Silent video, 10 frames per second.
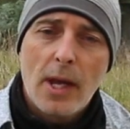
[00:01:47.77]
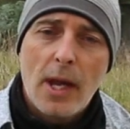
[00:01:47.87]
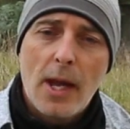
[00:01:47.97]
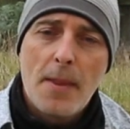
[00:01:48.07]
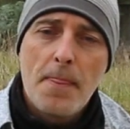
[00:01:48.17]

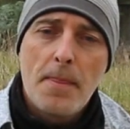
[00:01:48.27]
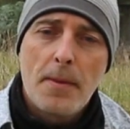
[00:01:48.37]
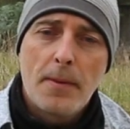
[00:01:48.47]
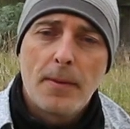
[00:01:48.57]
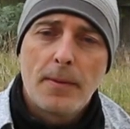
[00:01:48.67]
And
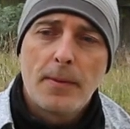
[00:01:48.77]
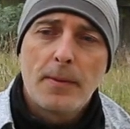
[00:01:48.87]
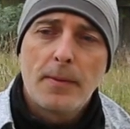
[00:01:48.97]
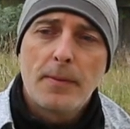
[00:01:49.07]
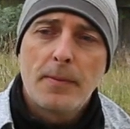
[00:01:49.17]

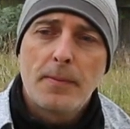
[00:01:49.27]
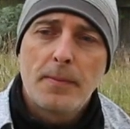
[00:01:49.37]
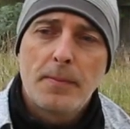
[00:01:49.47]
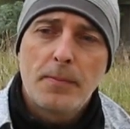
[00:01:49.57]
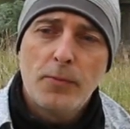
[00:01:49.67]

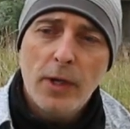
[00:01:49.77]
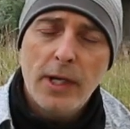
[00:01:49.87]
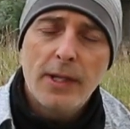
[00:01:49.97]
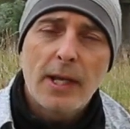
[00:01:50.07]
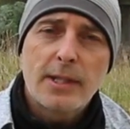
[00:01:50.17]

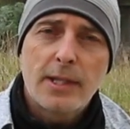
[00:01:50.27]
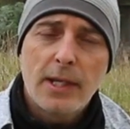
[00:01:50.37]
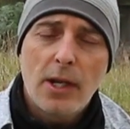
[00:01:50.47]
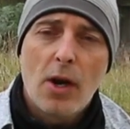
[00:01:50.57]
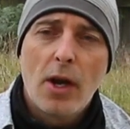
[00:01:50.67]
really that
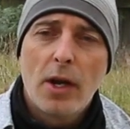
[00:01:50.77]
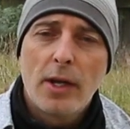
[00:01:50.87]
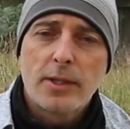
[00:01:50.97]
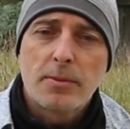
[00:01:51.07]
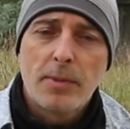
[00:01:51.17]
did
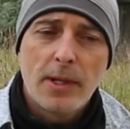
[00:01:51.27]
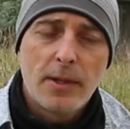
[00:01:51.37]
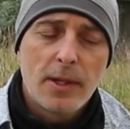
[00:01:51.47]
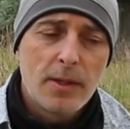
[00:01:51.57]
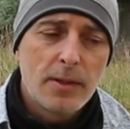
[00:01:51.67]
highlight to me
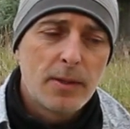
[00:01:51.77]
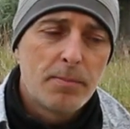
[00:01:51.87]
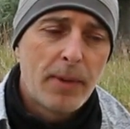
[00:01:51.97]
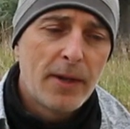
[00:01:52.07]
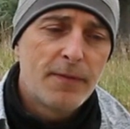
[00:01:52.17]
the
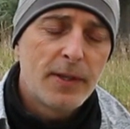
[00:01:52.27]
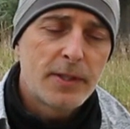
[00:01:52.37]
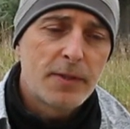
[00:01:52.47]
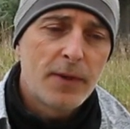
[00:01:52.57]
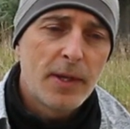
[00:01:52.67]

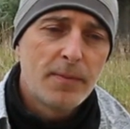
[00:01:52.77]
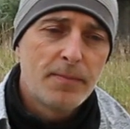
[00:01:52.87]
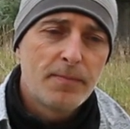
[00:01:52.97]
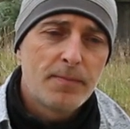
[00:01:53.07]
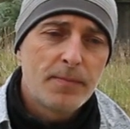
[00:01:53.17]
benefits of it.
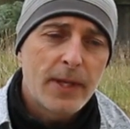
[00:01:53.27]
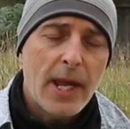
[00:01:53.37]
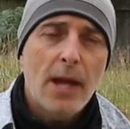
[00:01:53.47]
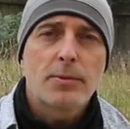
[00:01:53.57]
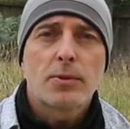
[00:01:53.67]
The
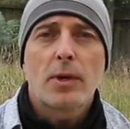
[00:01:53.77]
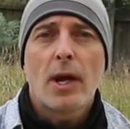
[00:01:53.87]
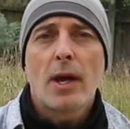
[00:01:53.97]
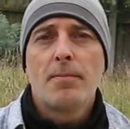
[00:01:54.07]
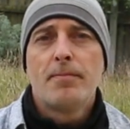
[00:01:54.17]
council
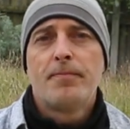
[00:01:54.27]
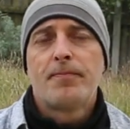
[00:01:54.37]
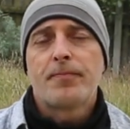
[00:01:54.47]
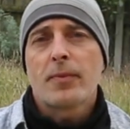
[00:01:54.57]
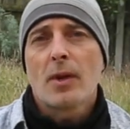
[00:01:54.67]
came
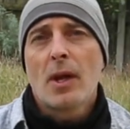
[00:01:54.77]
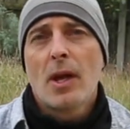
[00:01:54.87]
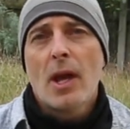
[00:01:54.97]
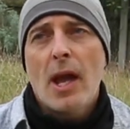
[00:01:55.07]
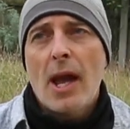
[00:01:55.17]

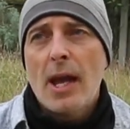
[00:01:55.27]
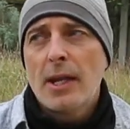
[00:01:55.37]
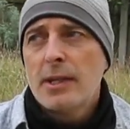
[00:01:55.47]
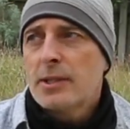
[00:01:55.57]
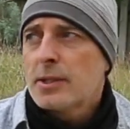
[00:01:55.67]

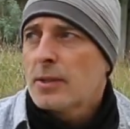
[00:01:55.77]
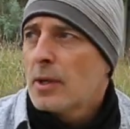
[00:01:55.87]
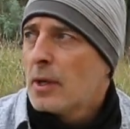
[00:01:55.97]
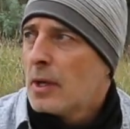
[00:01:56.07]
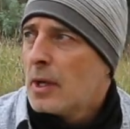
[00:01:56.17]
and
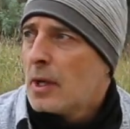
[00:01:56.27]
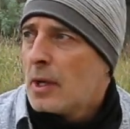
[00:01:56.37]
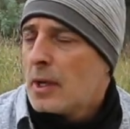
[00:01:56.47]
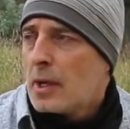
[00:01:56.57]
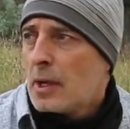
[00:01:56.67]

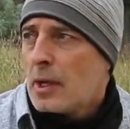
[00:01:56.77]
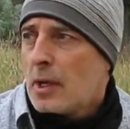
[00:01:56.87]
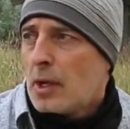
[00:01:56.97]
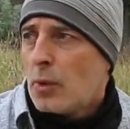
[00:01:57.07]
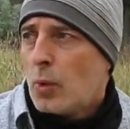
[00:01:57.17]

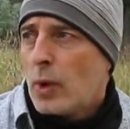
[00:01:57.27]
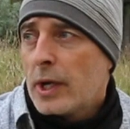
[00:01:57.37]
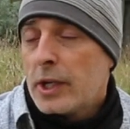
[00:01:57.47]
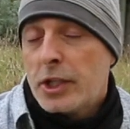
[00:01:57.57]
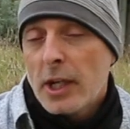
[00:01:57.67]
we're
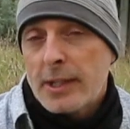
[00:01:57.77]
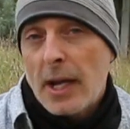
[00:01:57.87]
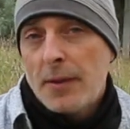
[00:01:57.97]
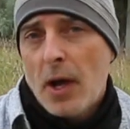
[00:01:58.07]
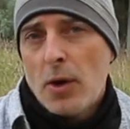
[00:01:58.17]
going to shut
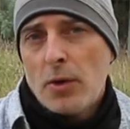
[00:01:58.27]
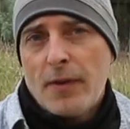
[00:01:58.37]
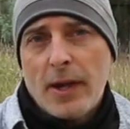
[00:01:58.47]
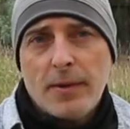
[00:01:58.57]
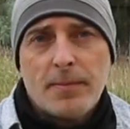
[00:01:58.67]
down the whole
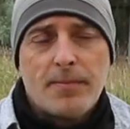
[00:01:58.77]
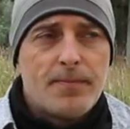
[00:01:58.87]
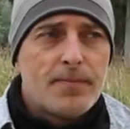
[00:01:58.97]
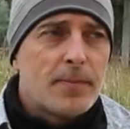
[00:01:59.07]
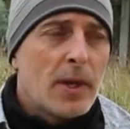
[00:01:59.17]
event,
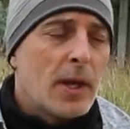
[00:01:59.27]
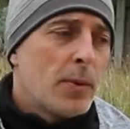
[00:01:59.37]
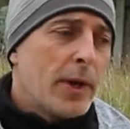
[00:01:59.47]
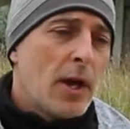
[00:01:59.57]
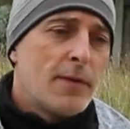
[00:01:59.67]
and I
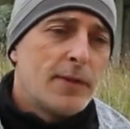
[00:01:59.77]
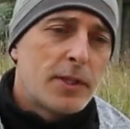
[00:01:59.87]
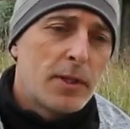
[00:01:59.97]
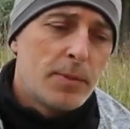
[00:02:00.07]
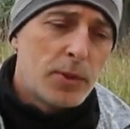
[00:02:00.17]
went over
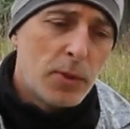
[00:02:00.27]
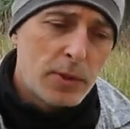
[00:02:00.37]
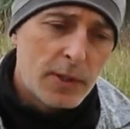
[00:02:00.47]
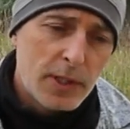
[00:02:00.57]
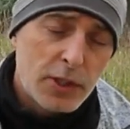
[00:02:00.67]
to them and
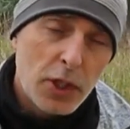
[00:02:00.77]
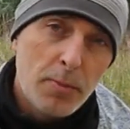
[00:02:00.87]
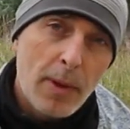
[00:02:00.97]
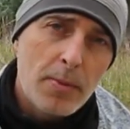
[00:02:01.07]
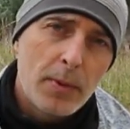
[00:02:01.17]
talked to these two
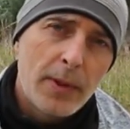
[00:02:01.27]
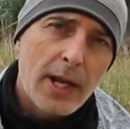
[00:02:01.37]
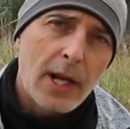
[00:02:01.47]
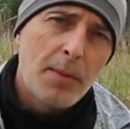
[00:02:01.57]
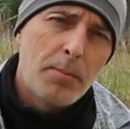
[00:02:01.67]
people with their
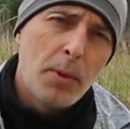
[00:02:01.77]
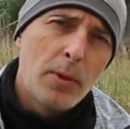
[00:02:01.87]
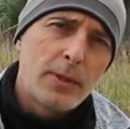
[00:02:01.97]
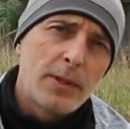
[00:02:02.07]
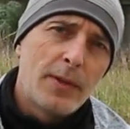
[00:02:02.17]

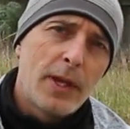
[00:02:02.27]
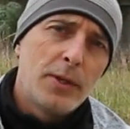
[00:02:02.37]
clipboards and their